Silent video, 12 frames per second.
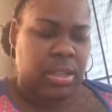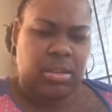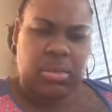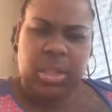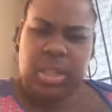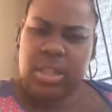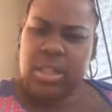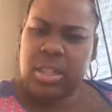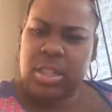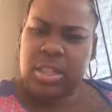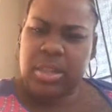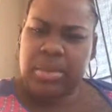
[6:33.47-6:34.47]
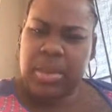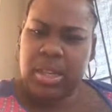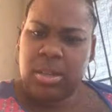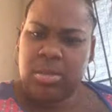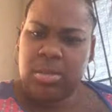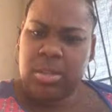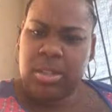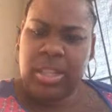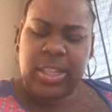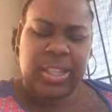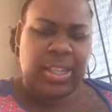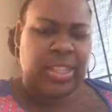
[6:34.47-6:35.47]
Yeah, what up? my goals.
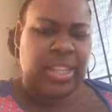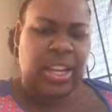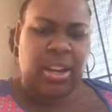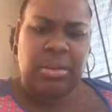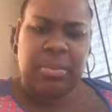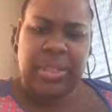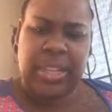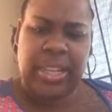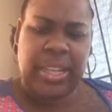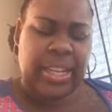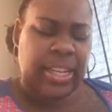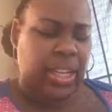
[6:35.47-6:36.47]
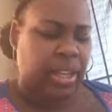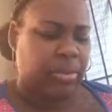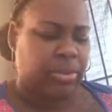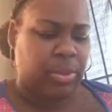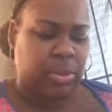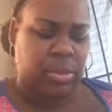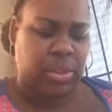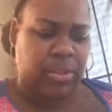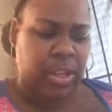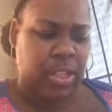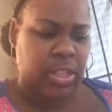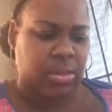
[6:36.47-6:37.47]
Yeah, stay on plan. Eat fruits and
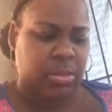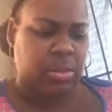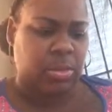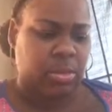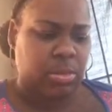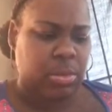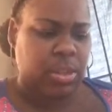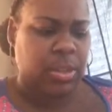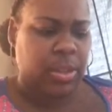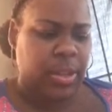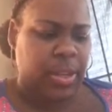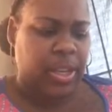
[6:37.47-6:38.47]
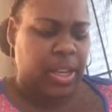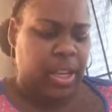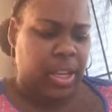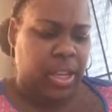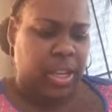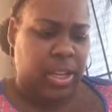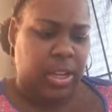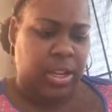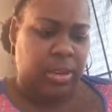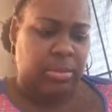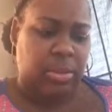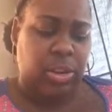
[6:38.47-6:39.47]
vegetables.
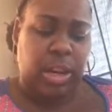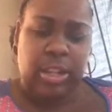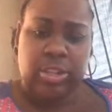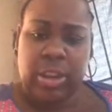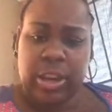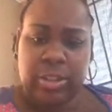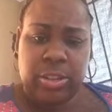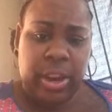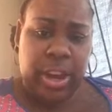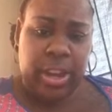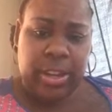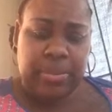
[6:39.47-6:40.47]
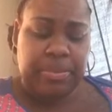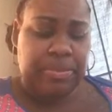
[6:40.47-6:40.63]
Um, track, track, track.